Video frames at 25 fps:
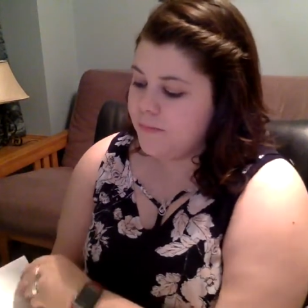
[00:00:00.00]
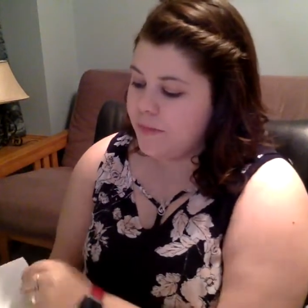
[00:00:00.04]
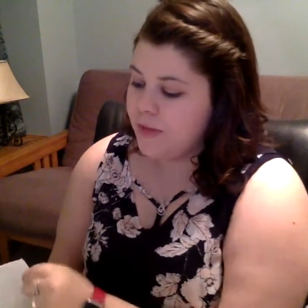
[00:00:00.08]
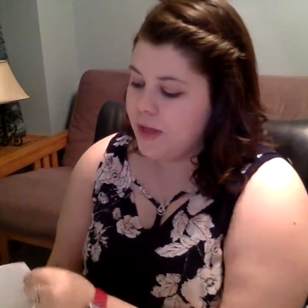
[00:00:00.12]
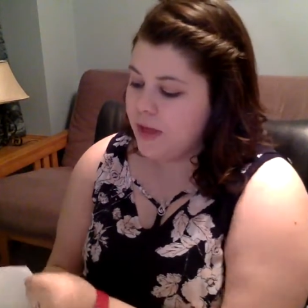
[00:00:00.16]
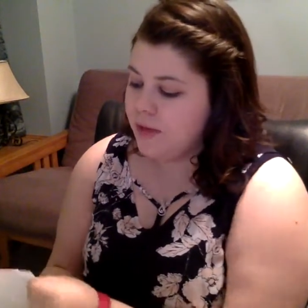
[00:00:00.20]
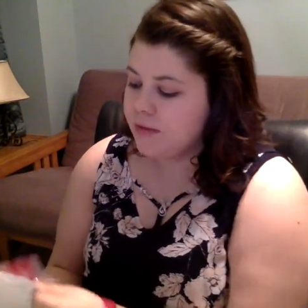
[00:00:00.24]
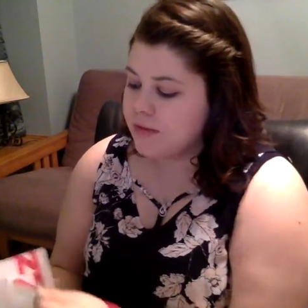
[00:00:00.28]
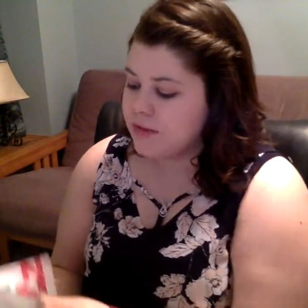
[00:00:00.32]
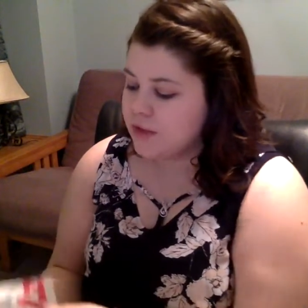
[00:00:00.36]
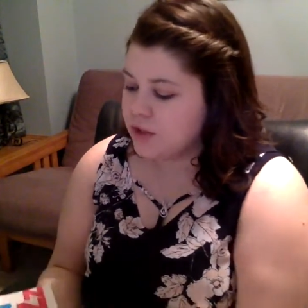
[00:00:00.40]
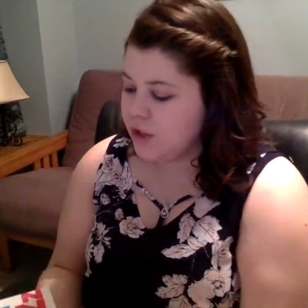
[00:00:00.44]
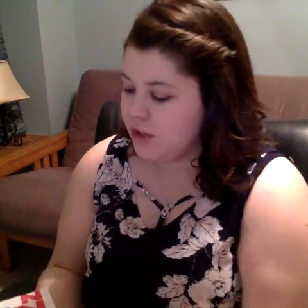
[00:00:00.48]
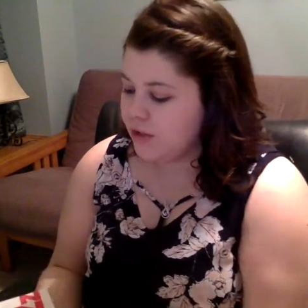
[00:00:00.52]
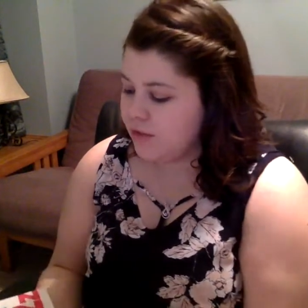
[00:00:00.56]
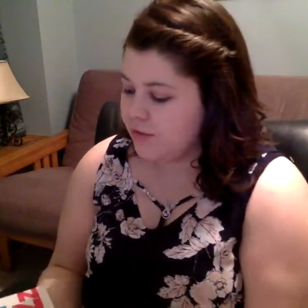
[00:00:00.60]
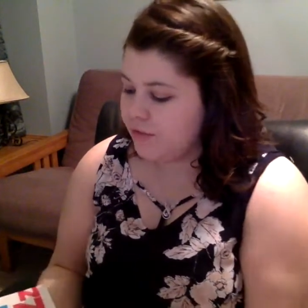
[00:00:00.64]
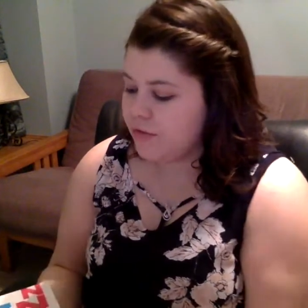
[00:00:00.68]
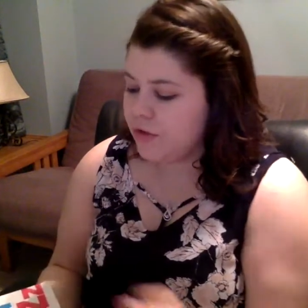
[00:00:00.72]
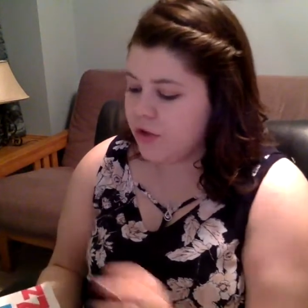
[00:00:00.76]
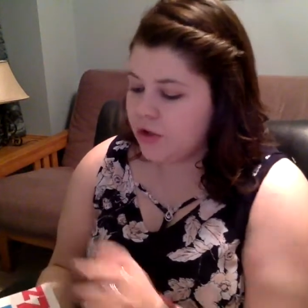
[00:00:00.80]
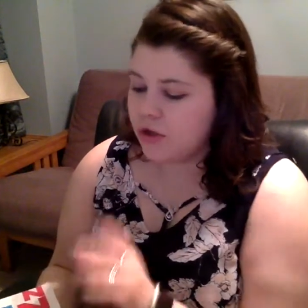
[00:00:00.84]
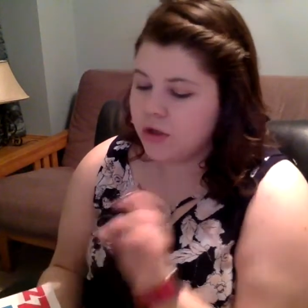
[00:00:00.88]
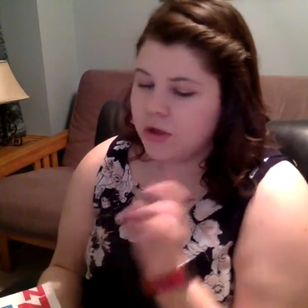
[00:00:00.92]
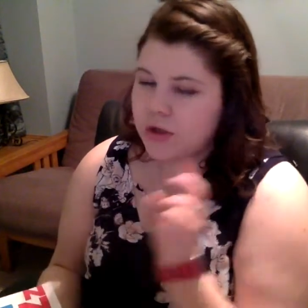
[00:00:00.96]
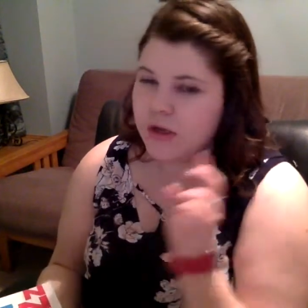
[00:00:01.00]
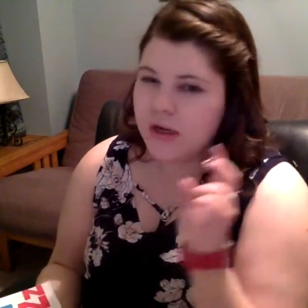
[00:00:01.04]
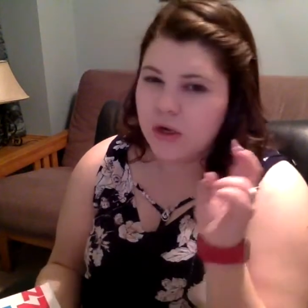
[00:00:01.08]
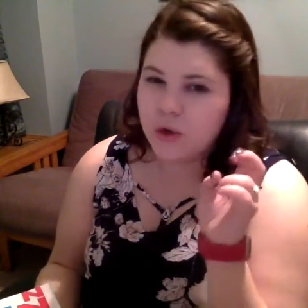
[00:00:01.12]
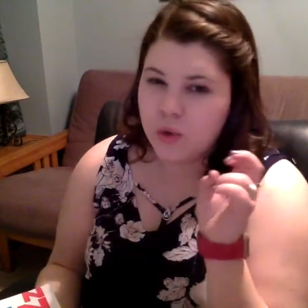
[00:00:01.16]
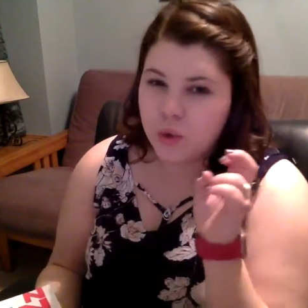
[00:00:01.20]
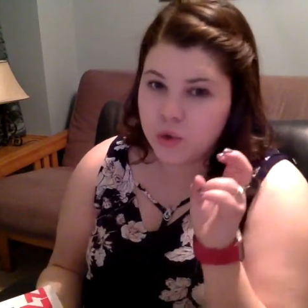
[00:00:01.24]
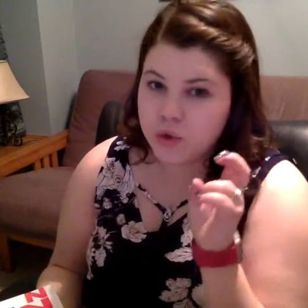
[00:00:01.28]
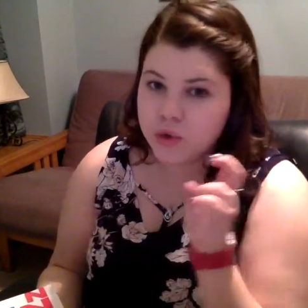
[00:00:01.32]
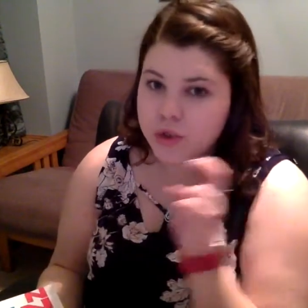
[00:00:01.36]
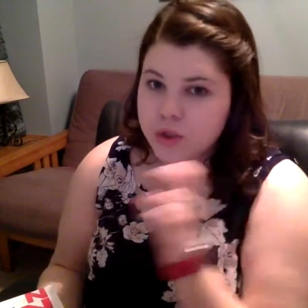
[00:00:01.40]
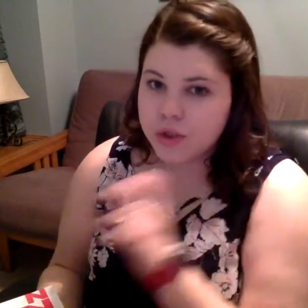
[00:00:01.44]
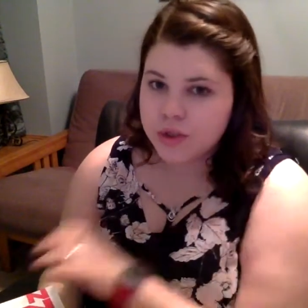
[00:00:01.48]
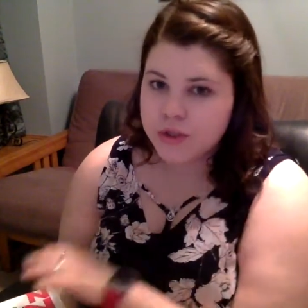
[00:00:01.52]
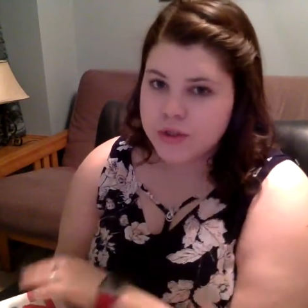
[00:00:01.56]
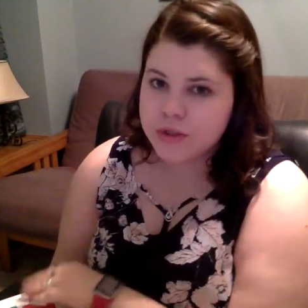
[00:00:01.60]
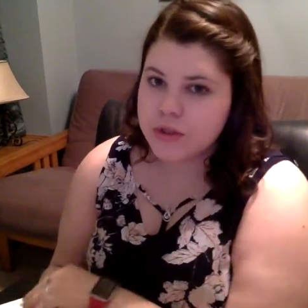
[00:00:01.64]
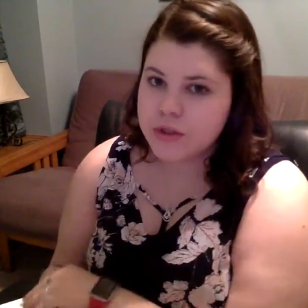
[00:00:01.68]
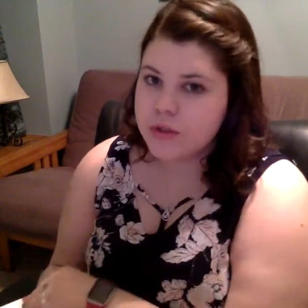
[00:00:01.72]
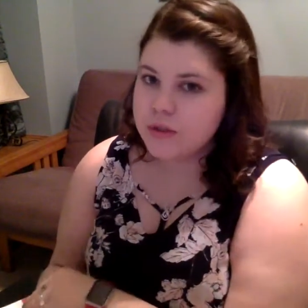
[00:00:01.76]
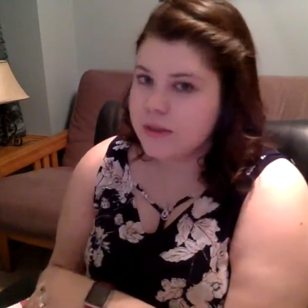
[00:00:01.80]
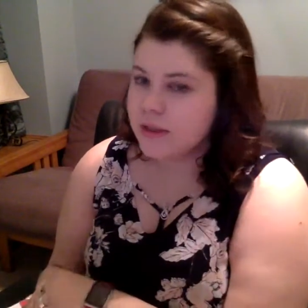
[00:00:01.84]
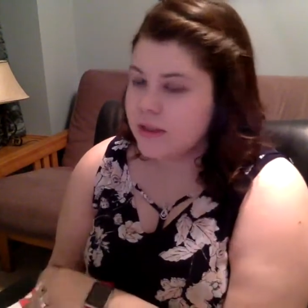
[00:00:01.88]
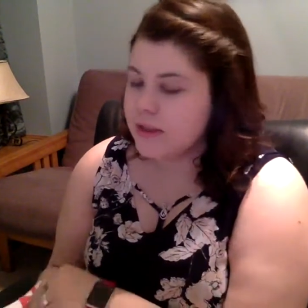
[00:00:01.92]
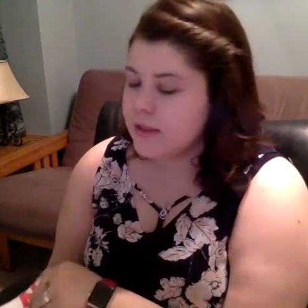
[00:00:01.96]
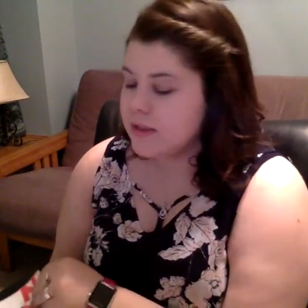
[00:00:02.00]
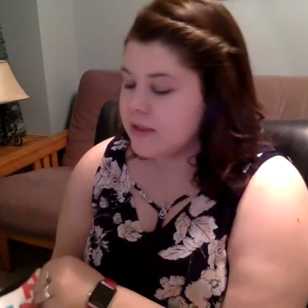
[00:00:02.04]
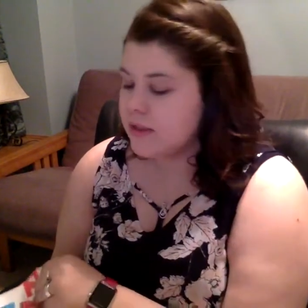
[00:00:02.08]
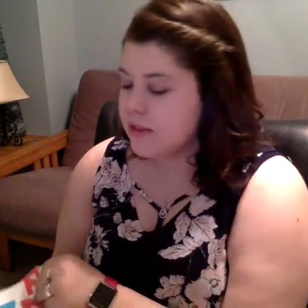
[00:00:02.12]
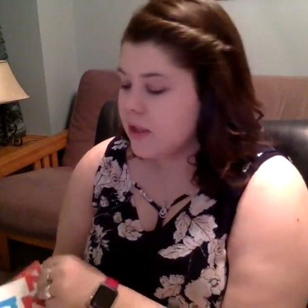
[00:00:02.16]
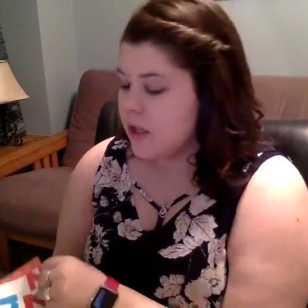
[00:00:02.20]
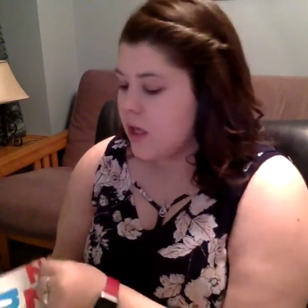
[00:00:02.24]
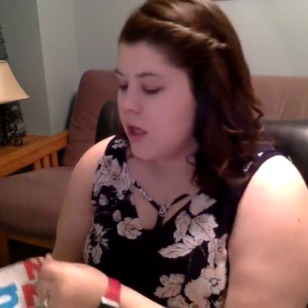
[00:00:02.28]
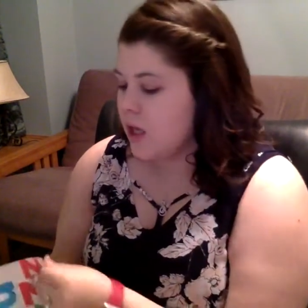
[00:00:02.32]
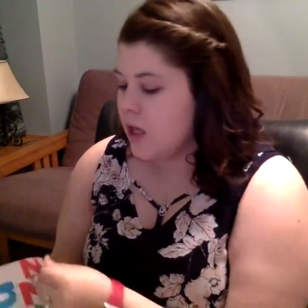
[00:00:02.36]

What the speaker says: it was good for her older students